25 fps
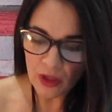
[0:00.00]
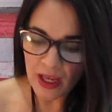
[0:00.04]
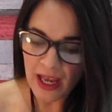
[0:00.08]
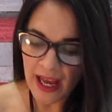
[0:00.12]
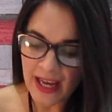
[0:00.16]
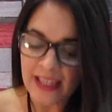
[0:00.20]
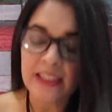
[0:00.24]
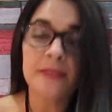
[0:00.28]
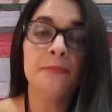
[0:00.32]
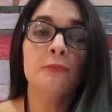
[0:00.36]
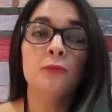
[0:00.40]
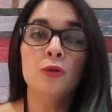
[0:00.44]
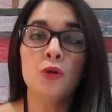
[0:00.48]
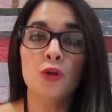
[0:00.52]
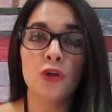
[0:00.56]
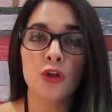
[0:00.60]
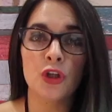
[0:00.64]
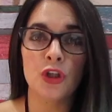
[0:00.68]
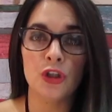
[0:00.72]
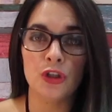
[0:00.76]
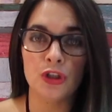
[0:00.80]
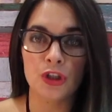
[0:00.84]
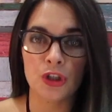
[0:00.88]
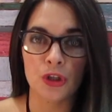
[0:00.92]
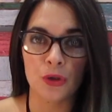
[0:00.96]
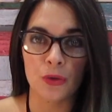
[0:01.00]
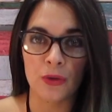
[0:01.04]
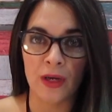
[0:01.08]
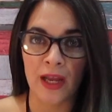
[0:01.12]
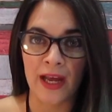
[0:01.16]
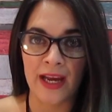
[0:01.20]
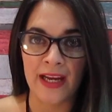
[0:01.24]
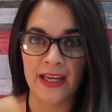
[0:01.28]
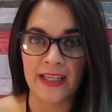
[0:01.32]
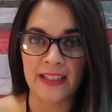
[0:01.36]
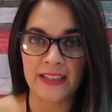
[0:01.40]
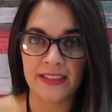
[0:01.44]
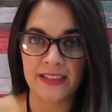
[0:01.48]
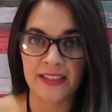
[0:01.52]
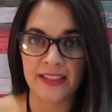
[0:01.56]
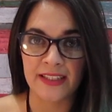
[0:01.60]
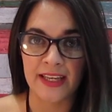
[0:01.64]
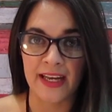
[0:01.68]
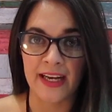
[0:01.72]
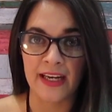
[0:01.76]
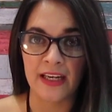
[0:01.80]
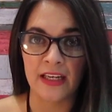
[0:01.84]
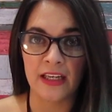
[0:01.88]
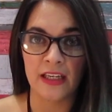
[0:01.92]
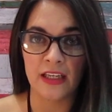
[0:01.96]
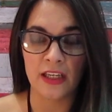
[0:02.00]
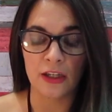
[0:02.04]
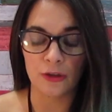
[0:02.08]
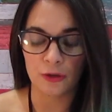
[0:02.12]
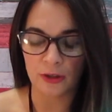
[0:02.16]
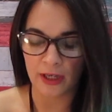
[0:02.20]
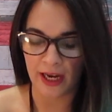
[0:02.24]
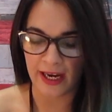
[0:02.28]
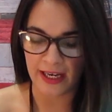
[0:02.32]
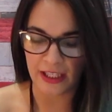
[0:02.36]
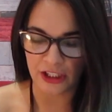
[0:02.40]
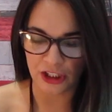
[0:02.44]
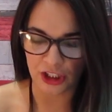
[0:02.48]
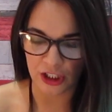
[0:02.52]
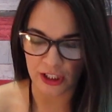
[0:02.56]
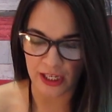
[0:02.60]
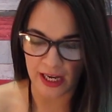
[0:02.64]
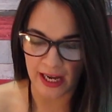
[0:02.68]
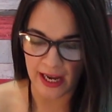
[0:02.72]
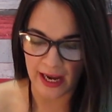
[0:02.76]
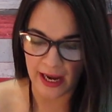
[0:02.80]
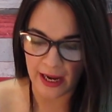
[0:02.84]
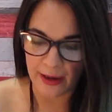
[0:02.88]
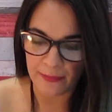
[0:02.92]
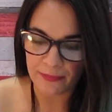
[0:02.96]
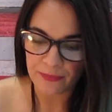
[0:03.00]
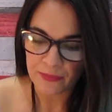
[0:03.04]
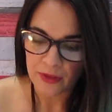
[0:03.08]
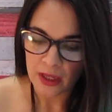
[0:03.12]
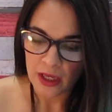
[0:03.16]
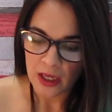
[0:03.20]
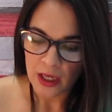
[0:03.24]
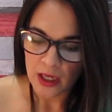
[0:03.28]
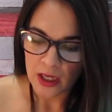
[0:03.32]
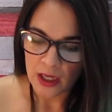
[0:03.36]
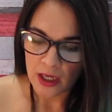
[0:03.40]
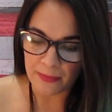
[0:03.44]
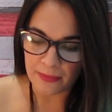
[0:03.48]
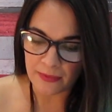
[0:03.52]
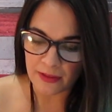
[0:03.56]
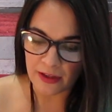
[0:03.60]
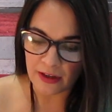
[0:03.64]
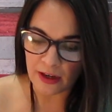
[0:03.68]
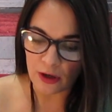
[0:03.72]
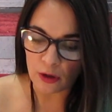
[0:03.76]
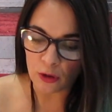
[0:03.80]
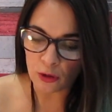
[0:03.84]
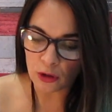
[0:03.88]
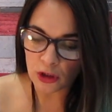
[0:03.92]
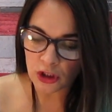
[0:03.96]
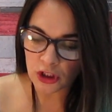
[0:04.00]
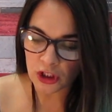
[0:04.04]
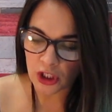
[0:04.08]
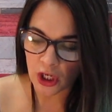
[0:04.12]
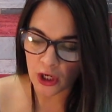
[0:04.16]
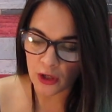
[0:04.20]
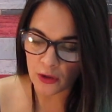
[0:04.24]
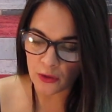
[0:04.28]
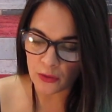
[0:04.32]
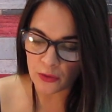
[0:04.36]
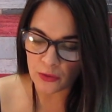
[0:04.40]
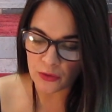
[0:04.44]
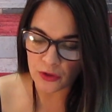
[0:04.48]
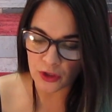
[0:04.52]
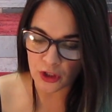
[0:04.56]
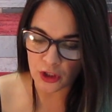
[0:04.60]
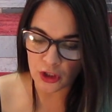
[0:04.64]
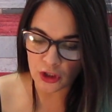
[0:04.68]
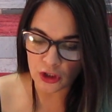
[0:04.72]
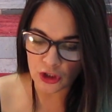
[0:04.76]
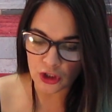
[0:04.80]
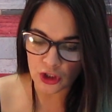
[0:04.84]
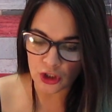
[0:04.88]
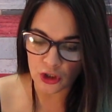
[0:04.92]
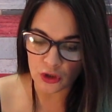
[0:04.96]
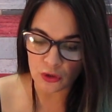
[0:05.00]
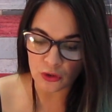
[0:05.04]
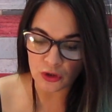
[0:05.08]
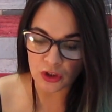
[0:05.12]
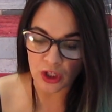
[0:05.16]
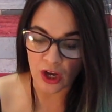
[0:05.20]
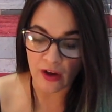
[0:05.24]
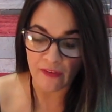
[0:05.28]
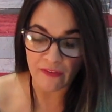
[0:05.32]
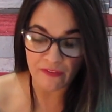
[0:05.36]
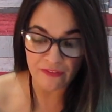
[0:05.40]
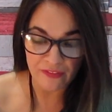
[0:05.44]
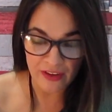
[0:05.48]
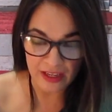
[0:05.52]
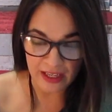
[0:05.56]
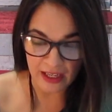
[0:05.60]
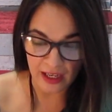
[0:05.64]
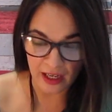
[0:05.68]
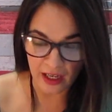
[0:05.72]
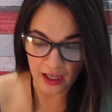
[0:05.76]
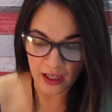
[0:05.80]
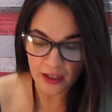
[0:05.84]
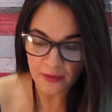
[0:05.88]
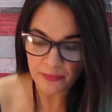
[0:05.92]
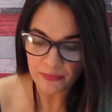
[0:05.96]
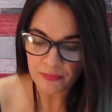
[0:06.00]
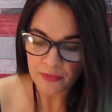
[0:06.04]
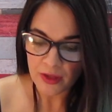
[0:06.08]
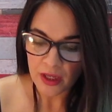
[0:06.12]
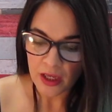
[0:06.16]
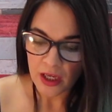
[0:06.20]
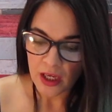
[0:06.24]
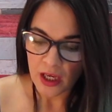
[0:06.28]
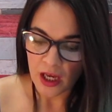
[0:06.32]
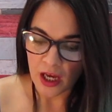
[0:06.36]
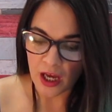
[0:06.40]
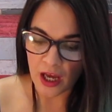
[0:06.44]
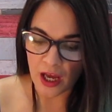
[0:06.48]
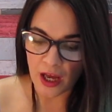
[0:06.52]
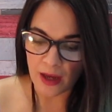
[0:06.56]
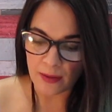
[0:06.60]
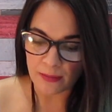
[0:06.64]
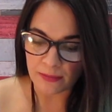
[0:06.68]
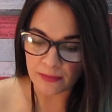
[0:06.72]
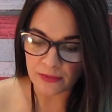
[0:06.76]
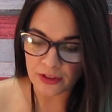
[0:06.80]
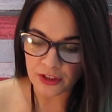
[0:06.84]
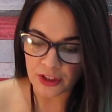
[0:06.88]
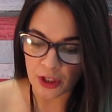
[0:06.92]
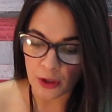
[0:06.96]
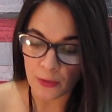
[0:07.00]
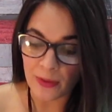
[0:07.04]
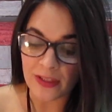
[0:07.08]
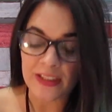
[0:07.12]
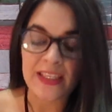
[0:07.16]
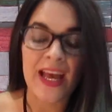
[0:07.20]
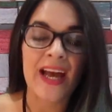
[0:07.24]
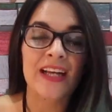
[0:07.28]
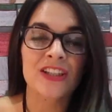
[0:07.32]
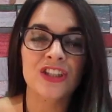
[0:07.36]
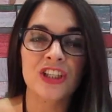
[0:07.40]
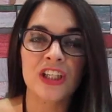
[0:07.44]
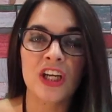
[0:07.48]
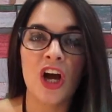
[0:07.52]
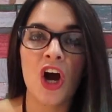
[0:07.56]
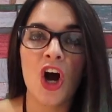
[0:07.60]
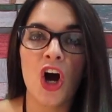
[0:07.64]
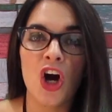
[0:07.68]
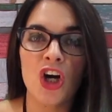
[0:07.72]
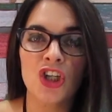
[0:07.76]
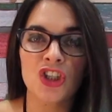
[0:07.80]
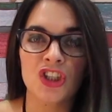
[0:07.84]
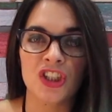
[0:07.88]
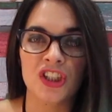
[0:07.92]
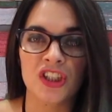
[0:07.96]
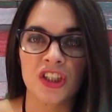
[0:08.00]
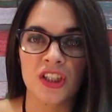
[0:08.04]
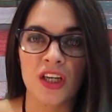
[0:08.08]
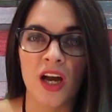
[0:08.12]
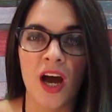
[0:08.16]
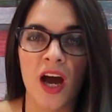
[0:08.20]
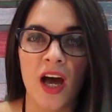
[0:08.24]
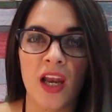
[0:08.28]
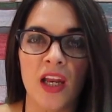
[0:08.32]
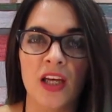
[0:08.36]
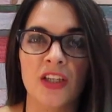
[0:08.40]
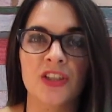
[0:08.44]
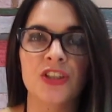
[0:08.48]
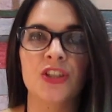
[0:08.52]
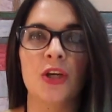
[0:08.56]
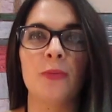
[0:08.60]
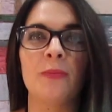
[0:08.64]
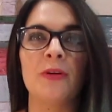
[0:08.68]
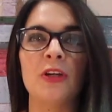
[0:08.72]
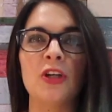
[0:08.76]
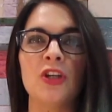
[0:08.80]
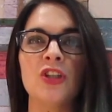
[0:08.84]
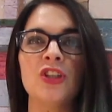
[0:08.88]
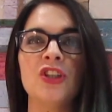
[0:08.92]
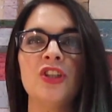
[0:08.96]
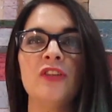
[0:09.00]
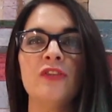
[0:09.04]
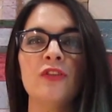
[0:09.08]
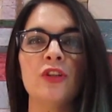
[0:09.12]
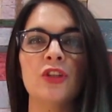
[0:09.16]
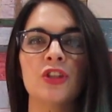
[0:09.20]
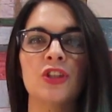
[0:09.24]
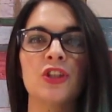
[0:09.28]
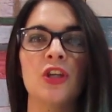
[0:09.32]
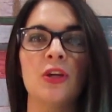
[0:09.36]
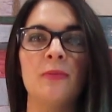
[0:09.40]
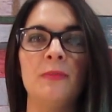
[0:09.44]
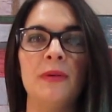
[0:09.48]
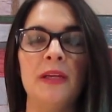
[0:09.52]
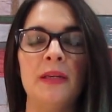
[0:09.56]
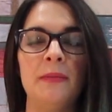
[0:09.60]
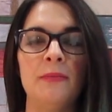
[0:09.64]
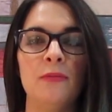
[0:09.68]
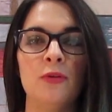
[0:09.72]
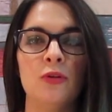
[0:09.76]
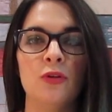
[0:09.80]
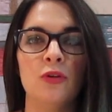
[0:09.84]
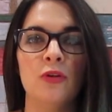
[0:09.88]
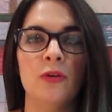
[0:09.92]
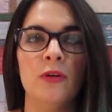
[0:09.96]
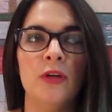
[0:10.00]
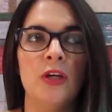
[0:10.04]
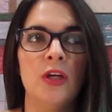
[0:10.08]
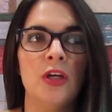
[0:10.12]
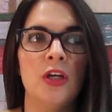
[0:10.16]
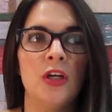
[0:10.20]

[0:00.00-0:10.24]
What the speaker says: has more cuticle layers than Caucasian hair. They're also, the cuticles are thicker, so it's actually harder to colour. So because you've got so many more